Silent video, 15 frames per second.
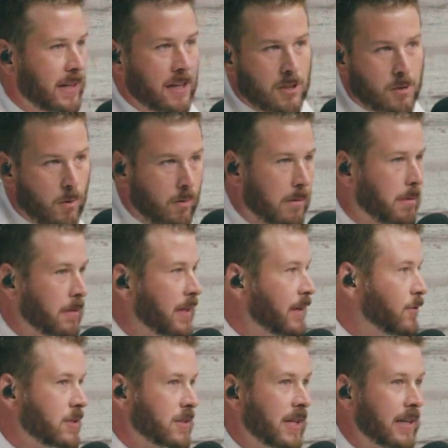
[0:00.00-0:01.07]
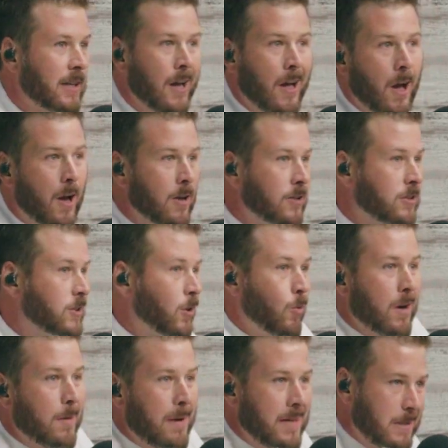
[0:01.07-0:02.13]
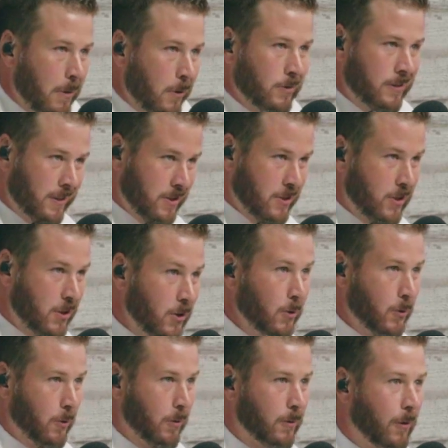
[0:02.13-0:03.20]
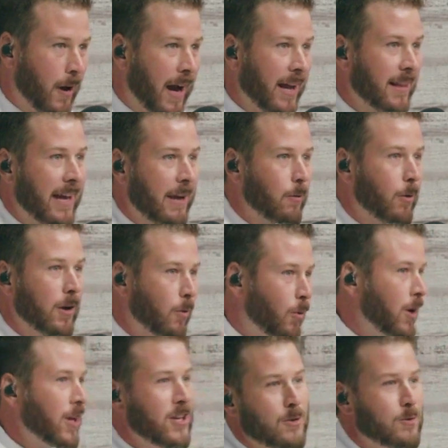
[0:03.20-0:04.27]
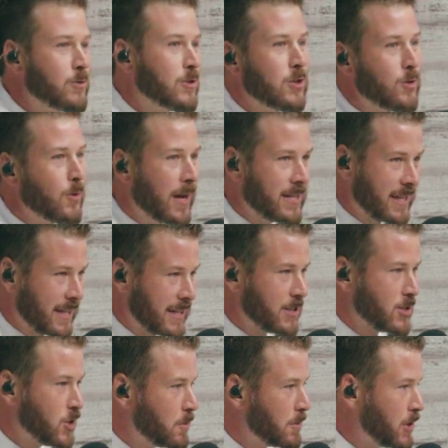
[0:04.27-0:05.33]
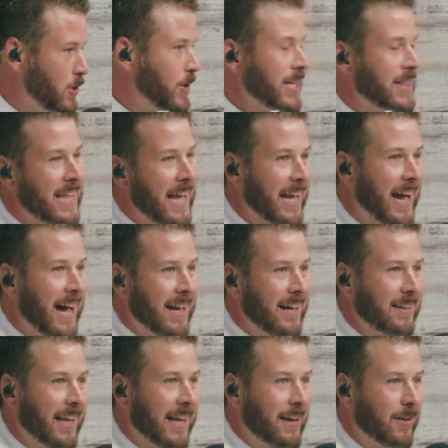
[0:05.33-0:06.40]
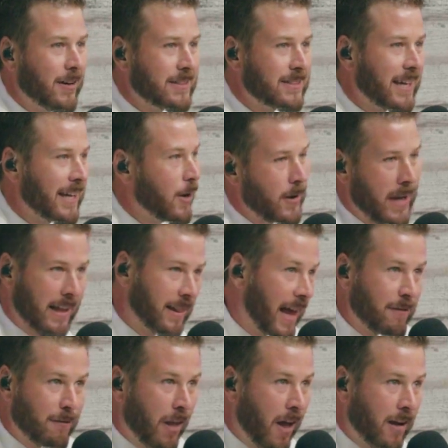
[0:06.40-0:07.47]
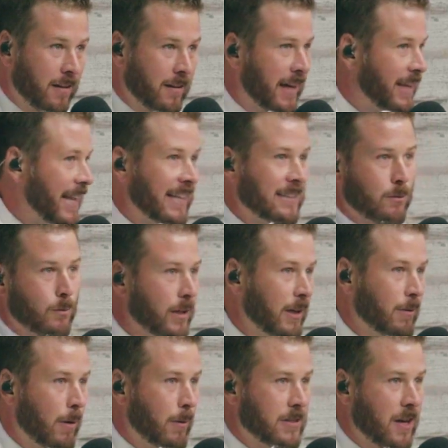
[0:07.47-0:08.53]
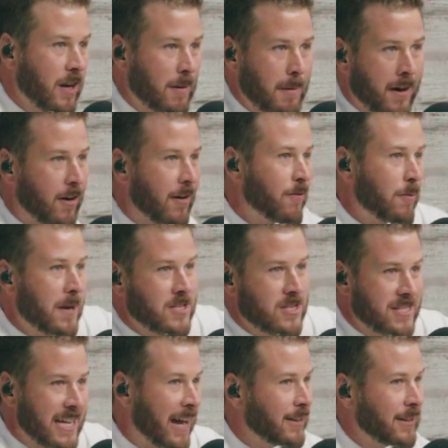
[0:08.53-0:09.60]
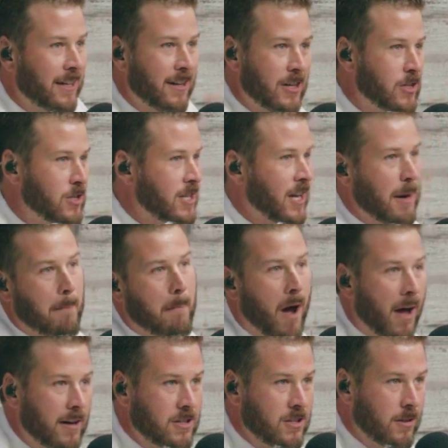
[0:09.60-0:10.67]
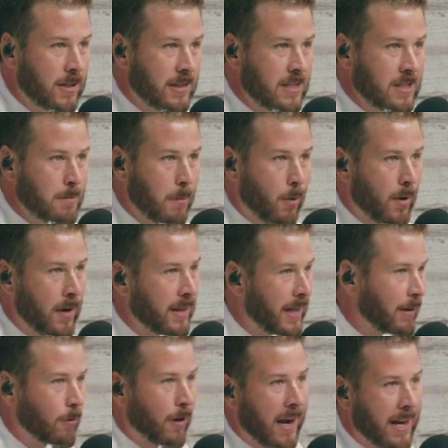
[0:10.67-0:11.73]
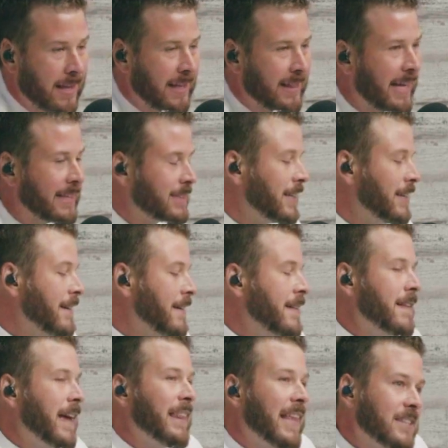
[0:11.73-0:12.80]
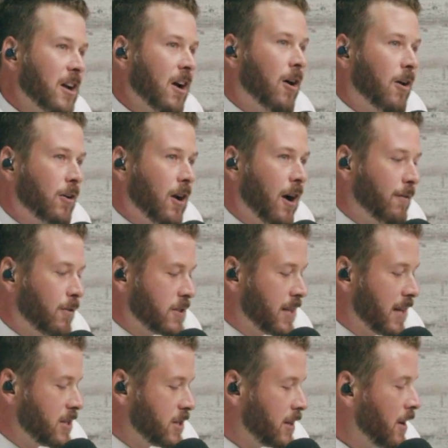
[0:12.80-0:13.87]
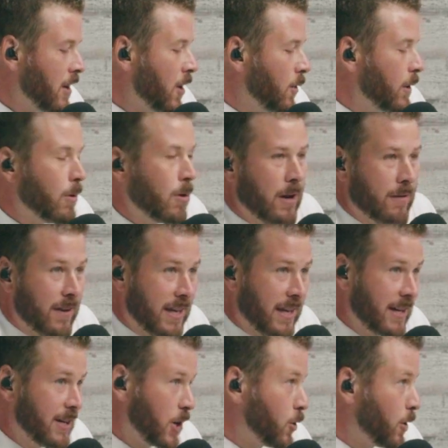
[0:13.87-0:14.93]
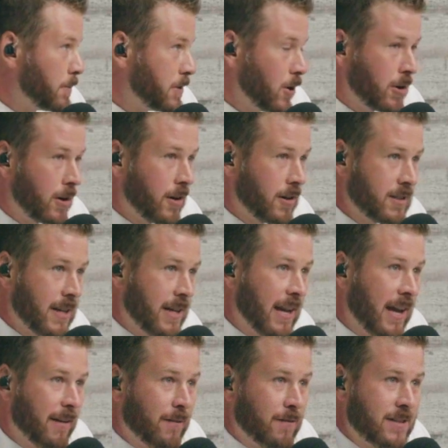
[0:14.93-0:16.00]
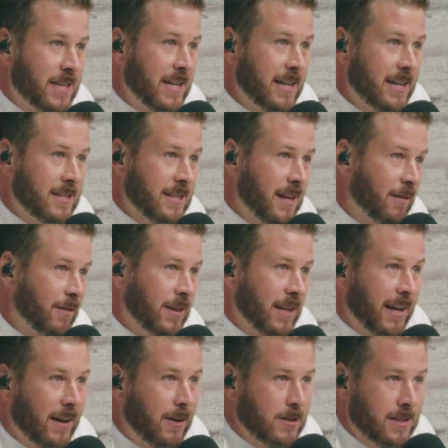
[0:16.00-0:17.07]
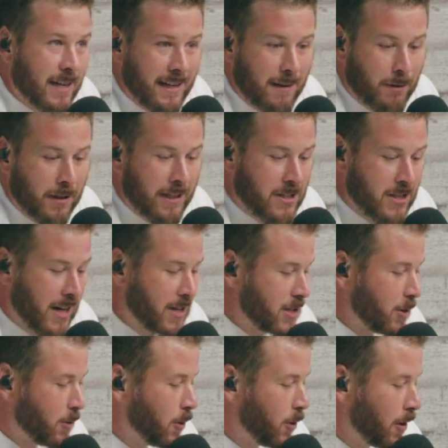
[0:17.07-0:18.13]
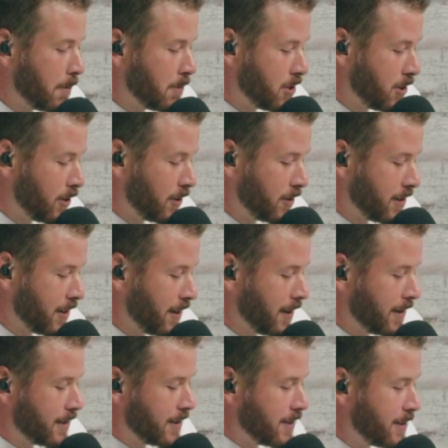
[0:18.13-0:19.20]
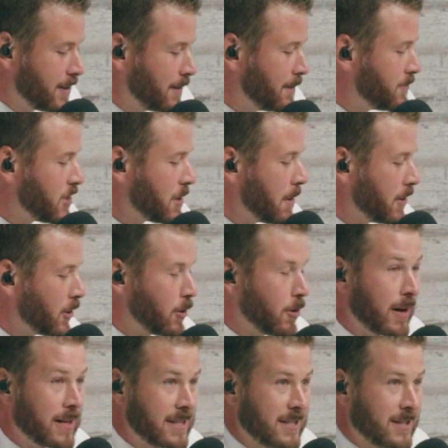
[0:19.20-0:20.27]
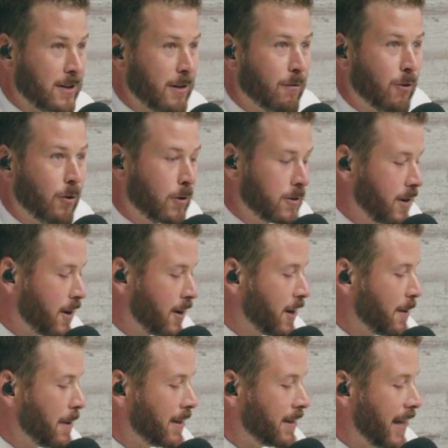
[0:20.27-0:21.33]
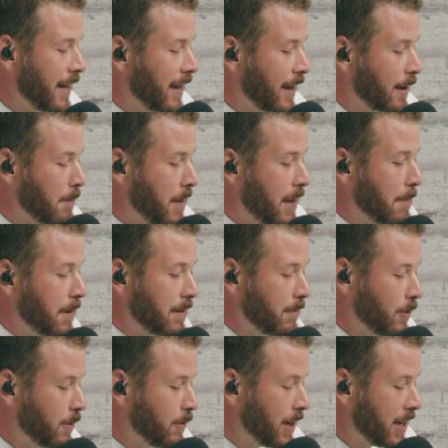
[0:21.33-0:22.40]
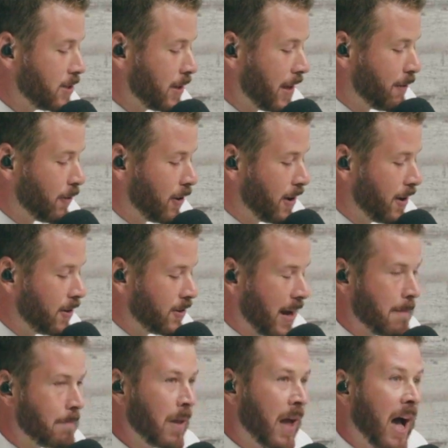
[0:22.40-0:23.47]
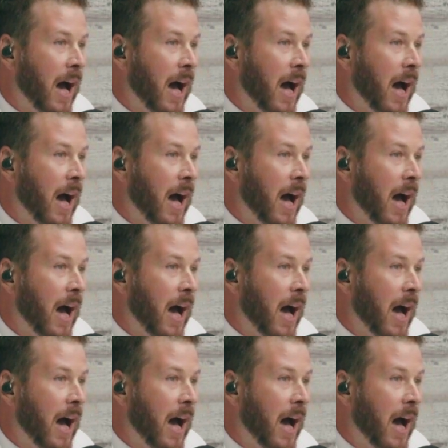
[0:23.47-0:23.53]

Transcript: Here's what we believe was leaked. So what am I supposed to do, right? Like, what do you do as a consumer? You get that kind of letter. It's like, okay, LifeLock, like that's really what we're talking about. Our information's out there. You just got to monitor at this point, like, right? Like that's a hard conversation. We won't even get into cryptocurrency and NFTs and everything else that can really change the world. I'm sure there's some other crazies on the floor talking about that like me, but we can do that for another day.